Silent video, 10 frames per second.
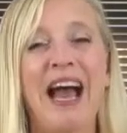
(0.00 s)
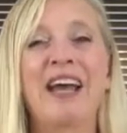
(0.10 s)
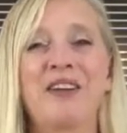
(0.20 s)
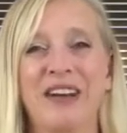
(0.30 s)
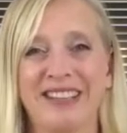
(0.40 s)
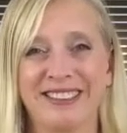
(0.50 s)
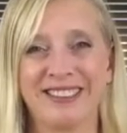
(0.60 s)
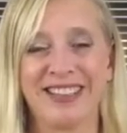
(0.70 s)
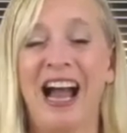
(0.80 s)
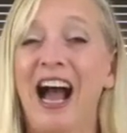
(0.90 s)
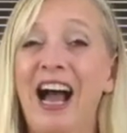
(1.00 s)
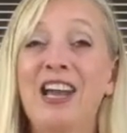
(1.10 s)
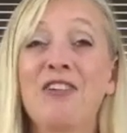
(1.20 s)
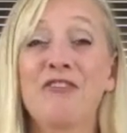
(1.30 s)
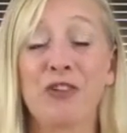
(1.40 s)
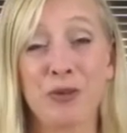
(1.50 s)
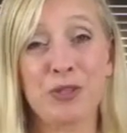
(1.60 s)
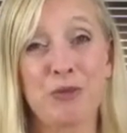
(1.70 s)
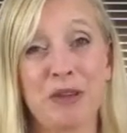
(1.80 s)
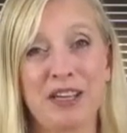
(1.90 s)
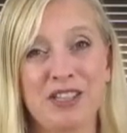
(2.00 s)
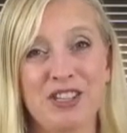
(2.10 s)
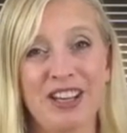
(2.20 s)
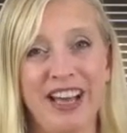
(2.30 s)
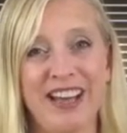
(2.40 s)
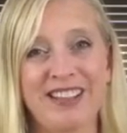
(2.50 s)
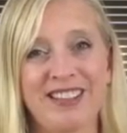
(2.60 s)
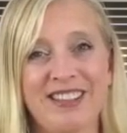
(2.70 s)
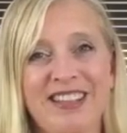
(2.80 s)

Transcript: Anyway, I look forward to speaking to you again.